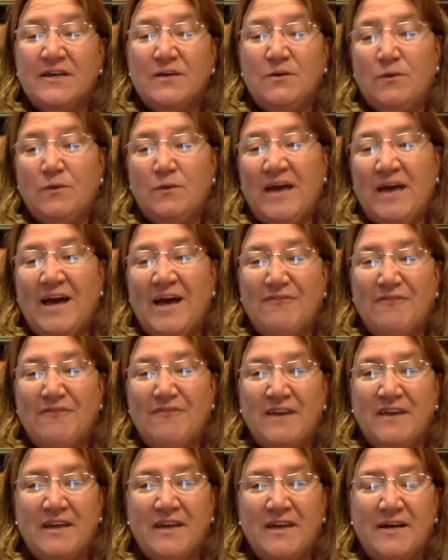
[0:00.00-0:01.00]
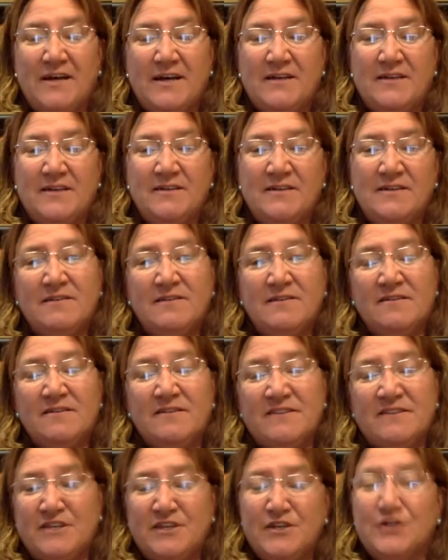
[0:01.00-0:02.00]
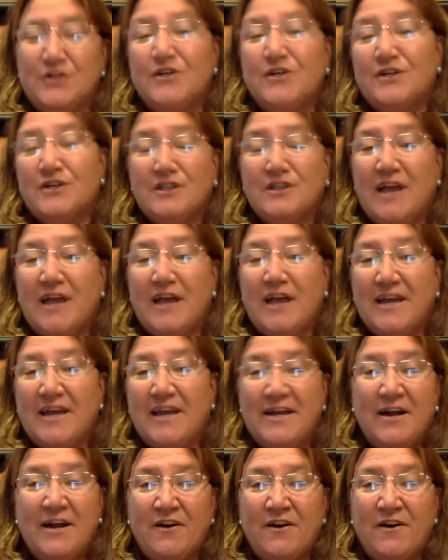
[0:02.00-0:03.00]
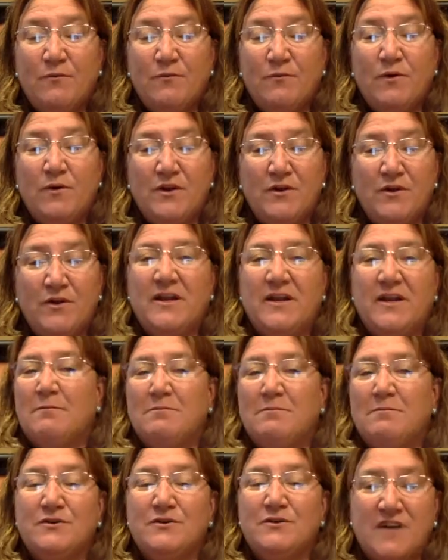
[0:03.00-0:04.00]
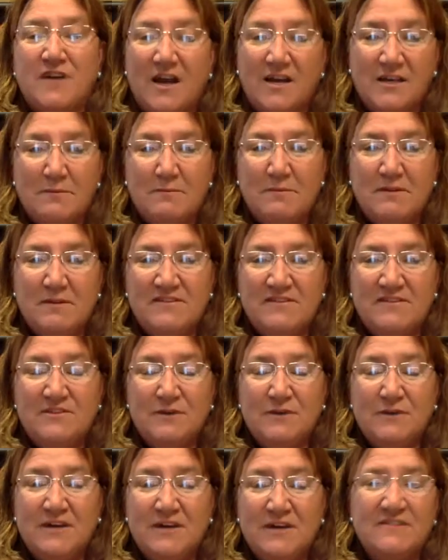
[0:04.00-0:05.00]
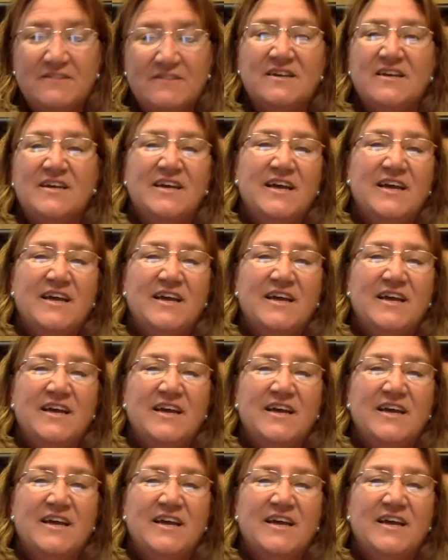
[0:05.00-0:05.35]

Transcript: We have a secure client area where you can upload documents to us,